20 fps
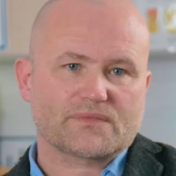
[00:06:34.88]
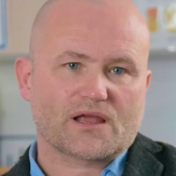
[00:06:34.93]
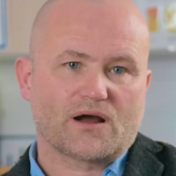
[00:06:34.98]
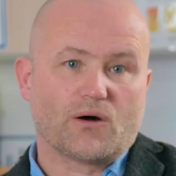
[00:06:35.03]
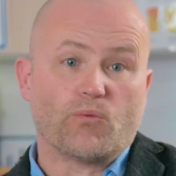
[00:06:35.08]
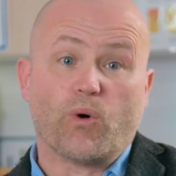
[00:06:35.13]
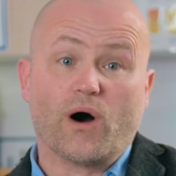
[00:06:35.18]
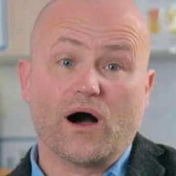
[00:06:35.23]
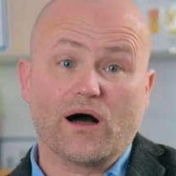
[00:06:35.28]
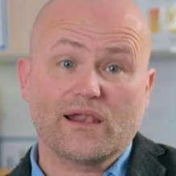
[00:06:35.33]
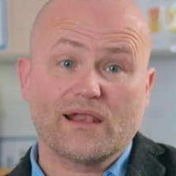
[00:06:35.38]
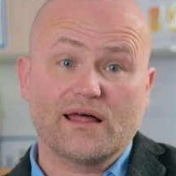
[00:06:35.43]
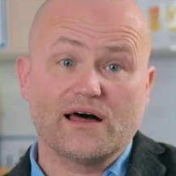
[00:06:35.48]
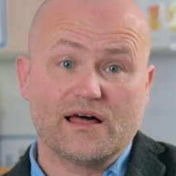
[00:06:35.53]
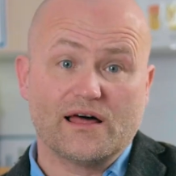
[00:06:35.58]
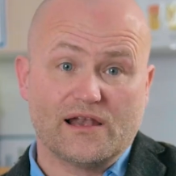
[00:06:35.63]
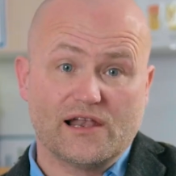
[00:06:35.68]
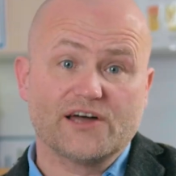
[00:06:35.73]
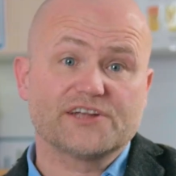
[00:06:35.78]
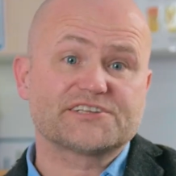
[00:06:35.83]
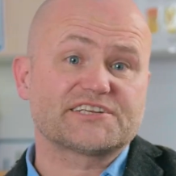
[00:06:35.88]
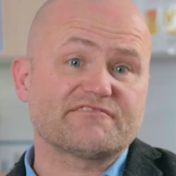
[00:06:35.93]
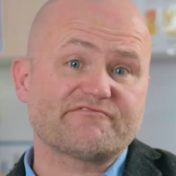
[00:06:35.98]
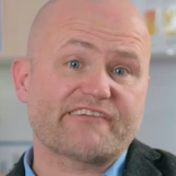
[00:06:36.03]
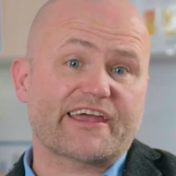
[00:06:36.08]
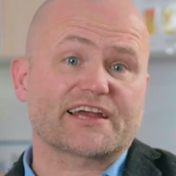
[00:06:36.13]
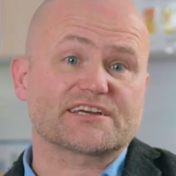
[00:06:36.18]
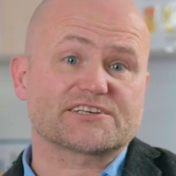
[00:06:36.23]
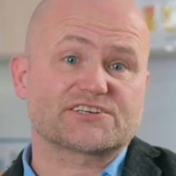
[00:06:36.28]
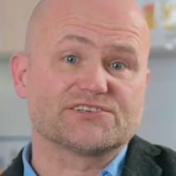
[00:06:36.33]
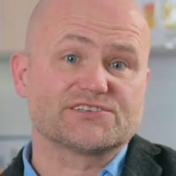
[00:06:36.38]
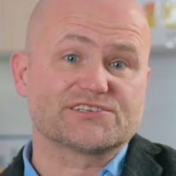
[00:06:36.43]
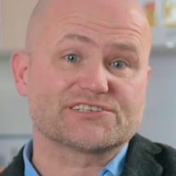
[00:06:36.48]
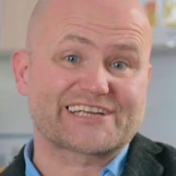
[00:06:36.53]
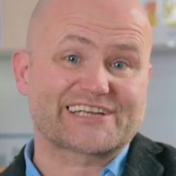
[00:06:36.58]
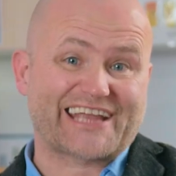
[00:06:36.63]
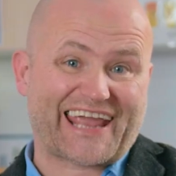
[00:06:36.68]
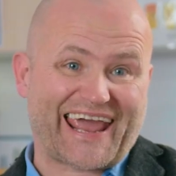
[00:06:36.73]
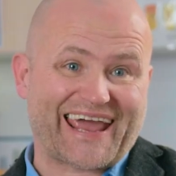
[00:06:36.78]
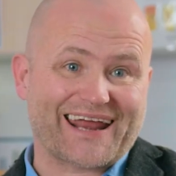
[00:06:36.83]
While allergic
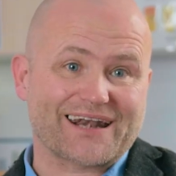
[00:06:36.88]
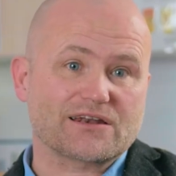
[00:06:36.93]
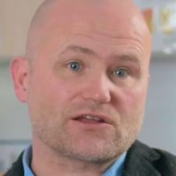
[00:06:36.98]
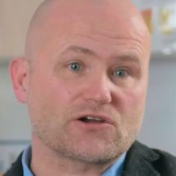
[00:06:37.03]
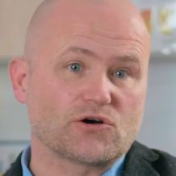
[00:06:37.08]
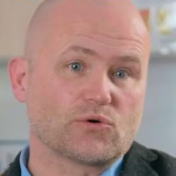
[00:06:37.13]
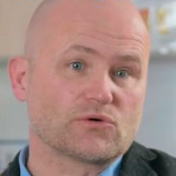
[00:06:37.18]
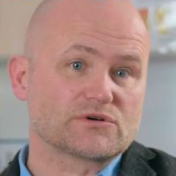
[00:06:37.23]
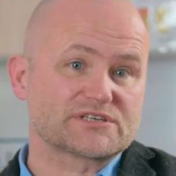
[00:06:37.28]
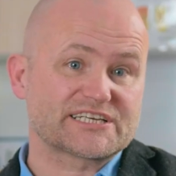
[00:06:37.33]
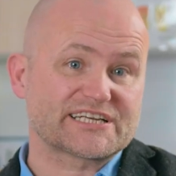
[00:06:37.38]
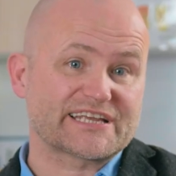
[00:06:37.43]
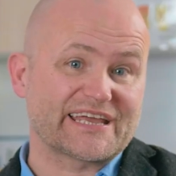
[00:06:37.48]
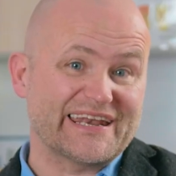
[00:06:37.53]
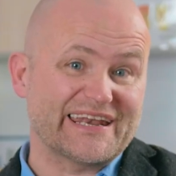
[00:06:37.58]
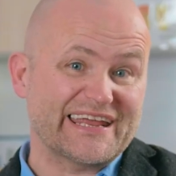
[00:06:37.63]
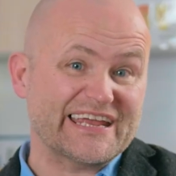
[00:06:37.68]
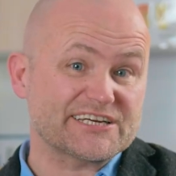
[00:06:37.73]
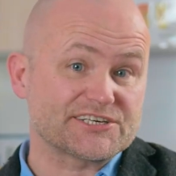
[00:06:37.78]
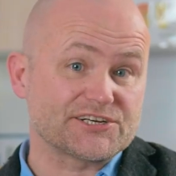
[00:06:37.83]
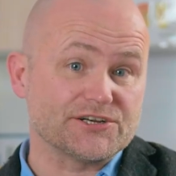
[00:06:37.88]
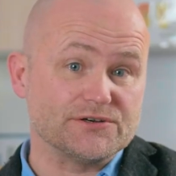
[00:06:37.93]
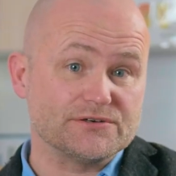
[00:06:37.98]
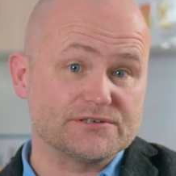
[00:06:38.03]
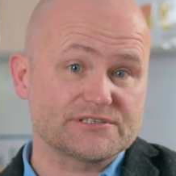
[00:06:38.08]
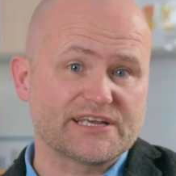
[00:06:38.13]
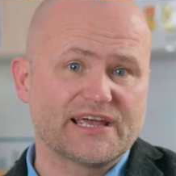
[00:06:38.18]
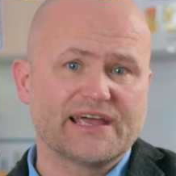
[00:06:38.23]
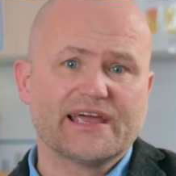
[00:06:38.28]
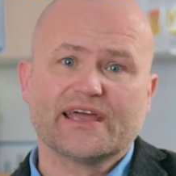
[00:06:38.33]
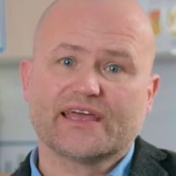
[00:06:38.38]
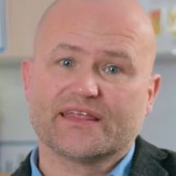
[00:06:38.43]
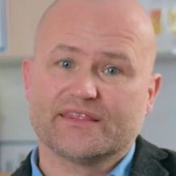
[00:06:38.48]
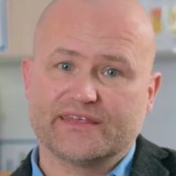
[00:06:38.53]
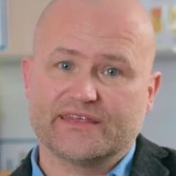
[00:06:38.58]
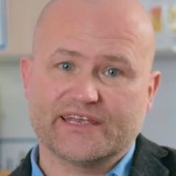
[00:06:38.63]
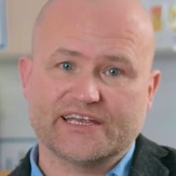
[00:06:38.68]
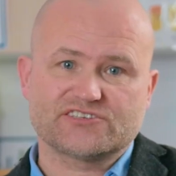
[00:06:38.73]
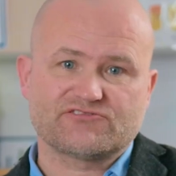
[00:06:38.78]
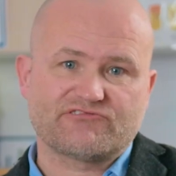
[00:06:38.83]
reactions can cause skin issues,
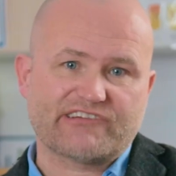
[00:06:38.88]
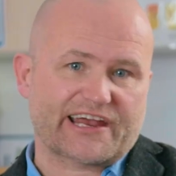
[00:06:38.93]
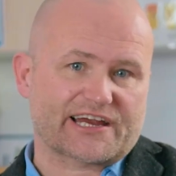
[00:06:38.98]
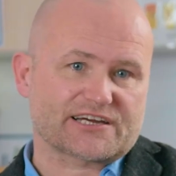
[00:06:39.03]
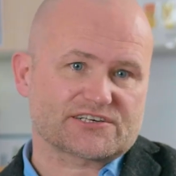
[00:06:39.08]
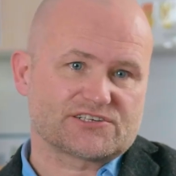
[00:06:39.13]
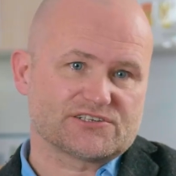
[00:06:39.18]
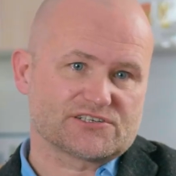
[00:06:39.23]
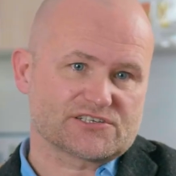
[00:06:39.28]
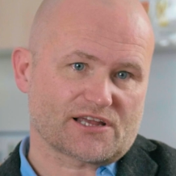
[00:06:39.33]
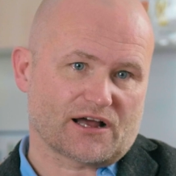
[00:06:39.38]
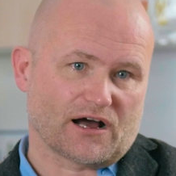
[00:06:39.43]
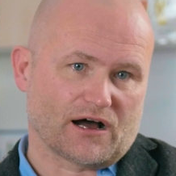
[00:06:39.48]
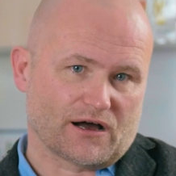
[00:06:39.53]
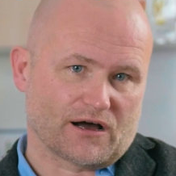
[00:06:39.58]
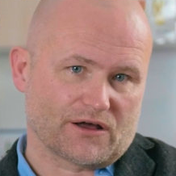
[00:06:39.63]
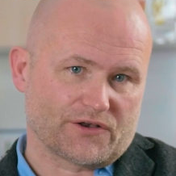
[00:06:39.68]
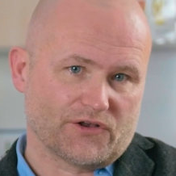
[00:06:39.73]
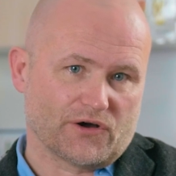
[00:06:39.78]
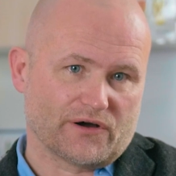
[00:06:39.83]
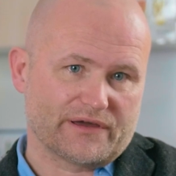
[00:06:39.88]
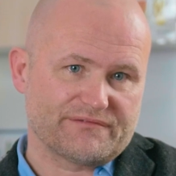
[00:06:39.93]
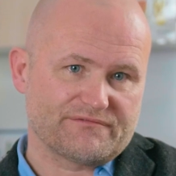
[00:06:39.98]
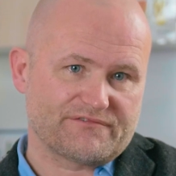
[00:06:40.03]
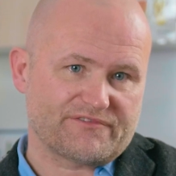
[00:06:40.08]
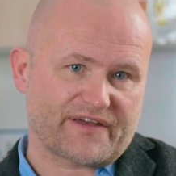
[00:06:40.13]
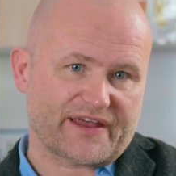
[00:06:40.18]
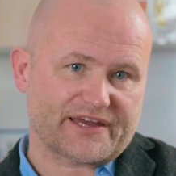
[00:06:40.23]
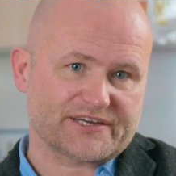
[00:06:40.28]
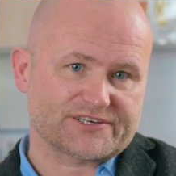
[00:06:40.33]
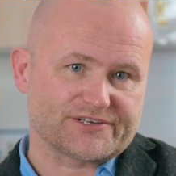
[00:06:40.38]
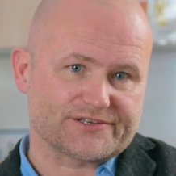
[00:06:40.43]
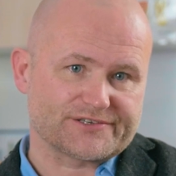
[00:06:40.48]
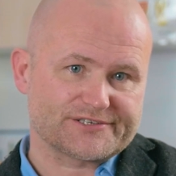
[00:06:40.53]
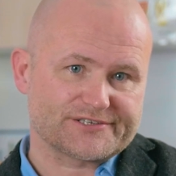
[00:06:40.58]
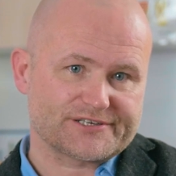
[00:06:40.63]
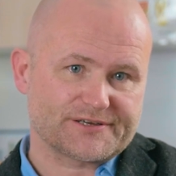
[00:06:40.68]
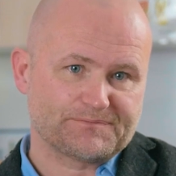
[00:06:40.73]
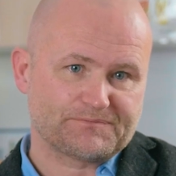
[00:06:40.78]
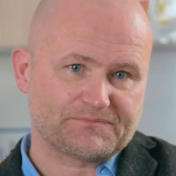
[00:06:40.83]
these reactions are not
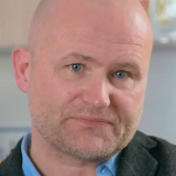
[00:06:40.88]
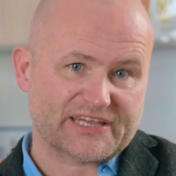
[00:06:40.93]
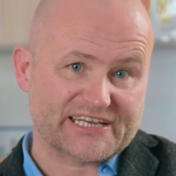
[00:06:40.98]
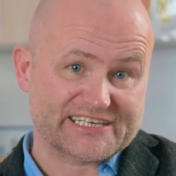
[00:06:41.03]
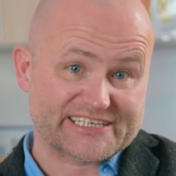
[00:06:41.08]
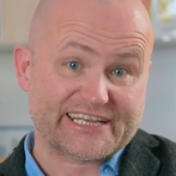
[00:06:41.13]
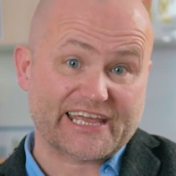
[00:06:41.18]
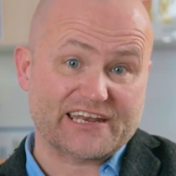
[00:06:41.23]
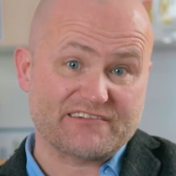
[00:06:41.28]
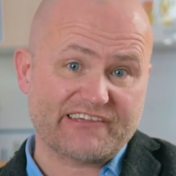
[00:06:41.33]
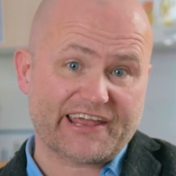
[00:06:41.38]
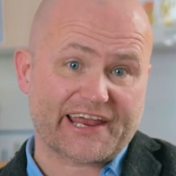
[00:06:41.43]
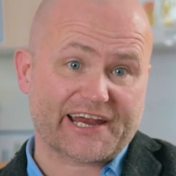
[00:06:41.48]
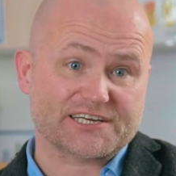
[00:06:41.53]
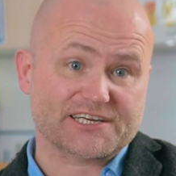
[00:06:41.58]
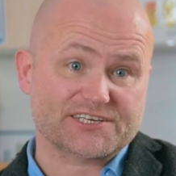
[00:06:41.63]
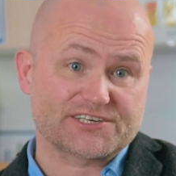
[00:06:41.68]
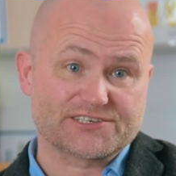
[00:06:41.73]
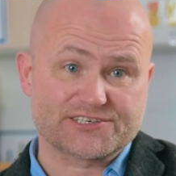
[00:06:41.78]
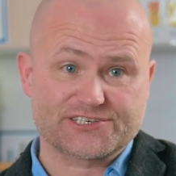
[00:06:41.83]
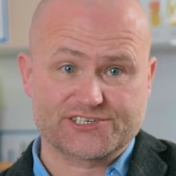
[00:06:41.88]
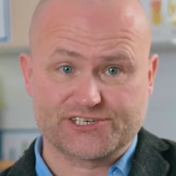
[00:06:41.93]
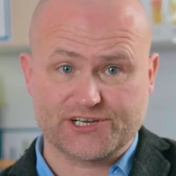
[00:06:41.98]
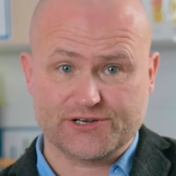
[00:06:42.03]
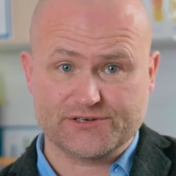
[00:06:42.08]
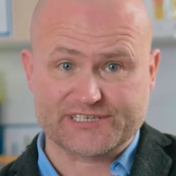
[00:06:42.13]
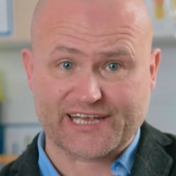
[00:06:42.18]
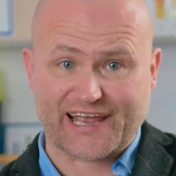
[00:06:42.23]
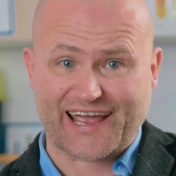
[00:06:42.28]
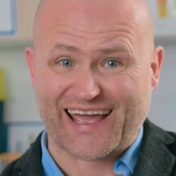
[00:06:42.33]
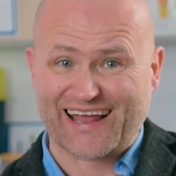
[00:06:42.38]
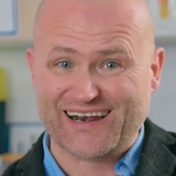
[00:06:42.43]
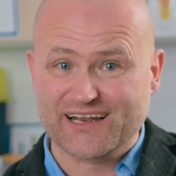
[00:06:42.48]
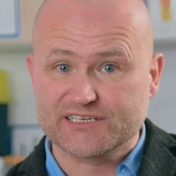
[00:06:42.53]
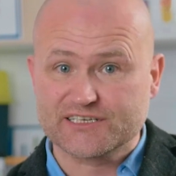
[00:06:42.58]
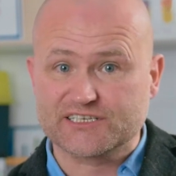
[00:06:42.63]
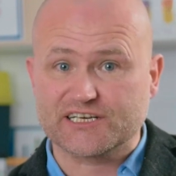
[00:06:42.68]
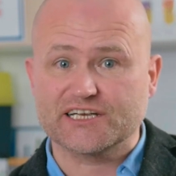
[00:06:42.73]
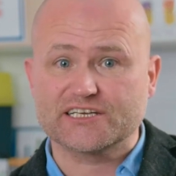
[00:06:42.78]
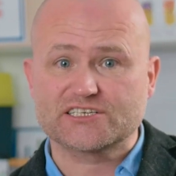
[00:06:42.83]
infections. Skin reactions due to
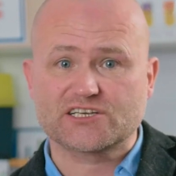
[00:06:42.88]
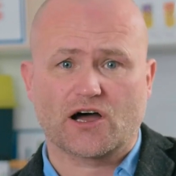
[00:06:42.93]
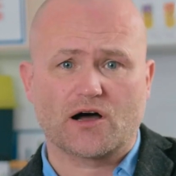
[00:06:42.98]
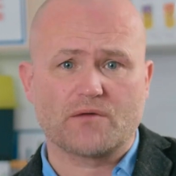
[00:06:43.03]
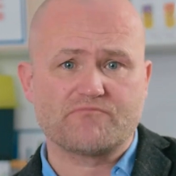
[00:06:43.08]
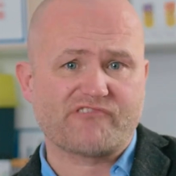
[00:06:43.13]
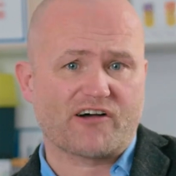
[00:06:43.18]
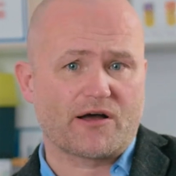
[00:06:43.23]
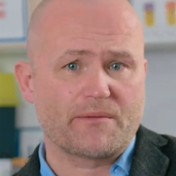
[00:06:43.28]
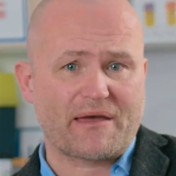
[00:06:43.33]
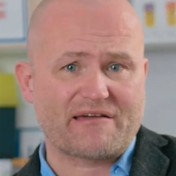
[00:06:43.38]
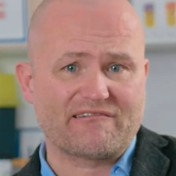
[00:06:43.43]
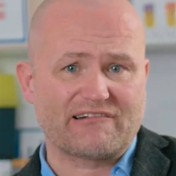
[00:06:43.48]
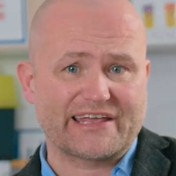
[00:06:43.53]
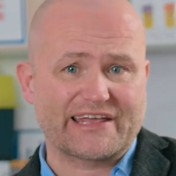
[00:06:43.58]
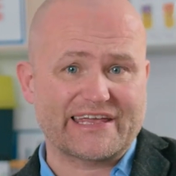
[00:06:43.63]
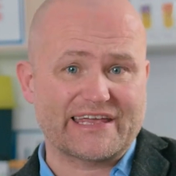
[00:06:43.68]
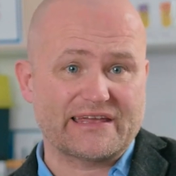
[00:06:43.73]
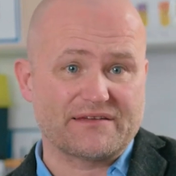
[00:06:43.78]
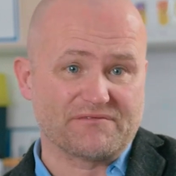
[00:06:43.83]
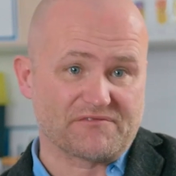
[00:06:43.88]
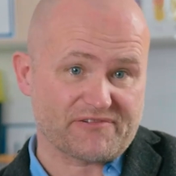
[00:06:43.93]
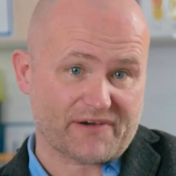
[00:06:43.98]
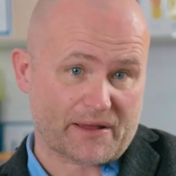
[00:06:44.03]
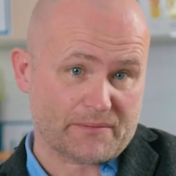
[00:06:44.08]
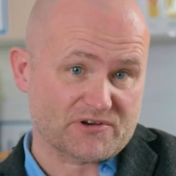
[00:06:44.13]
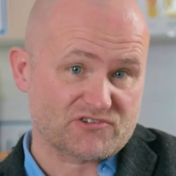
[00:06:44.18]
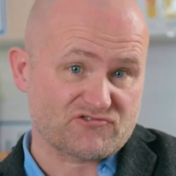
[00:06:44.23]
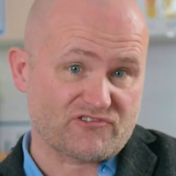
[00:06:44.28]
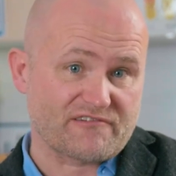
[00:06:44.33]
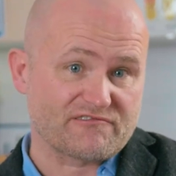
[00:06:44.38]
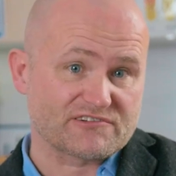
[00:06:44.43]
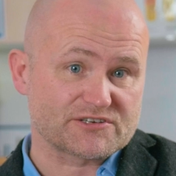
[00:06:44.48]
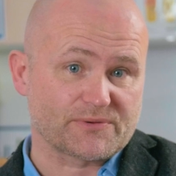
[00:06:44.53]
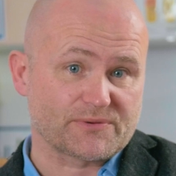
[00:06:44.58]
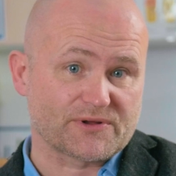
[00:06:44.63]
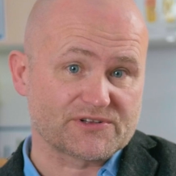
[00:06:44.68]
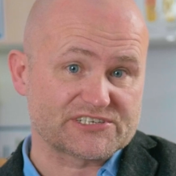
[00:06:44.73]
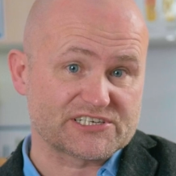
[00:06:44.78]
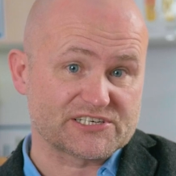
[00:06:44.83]
allergies are primarily inflammatory
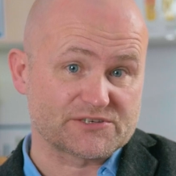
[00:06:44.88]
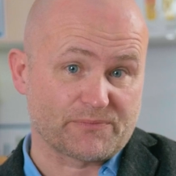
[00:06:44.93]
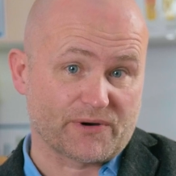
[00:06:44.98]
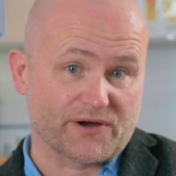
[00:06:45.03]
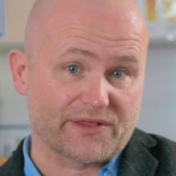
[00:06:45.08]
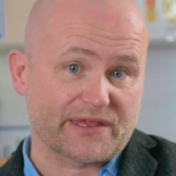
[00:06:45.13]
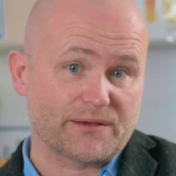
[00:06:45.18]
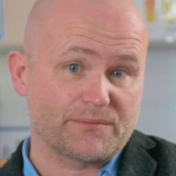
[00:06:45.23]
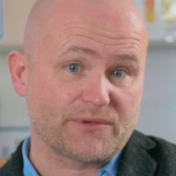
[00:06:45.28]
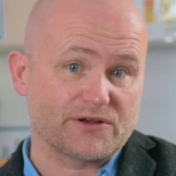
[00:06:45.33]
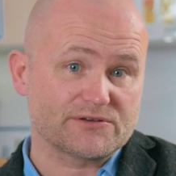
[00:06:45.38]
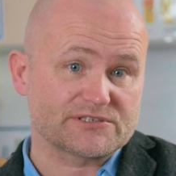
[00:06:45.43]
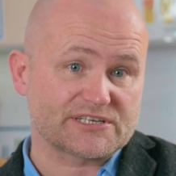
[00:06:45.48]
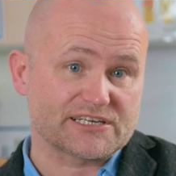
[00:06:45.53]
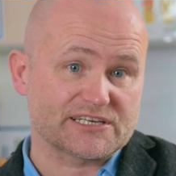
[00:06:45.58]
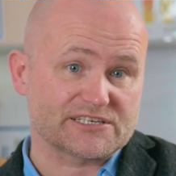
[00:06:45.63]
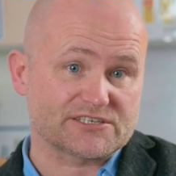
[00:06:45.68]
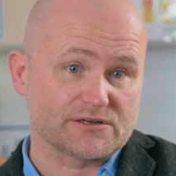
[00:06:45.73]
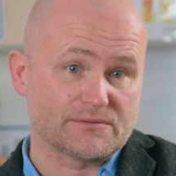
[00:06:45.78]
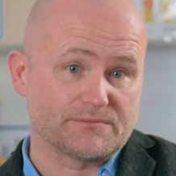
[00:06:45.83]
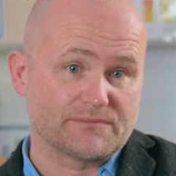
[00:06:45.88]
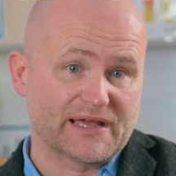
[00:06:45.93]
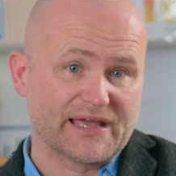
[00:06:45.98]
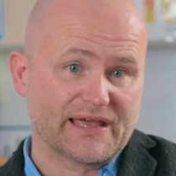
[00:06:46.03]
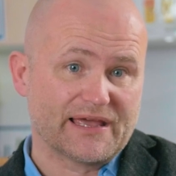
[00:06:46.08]
responses by the immune system.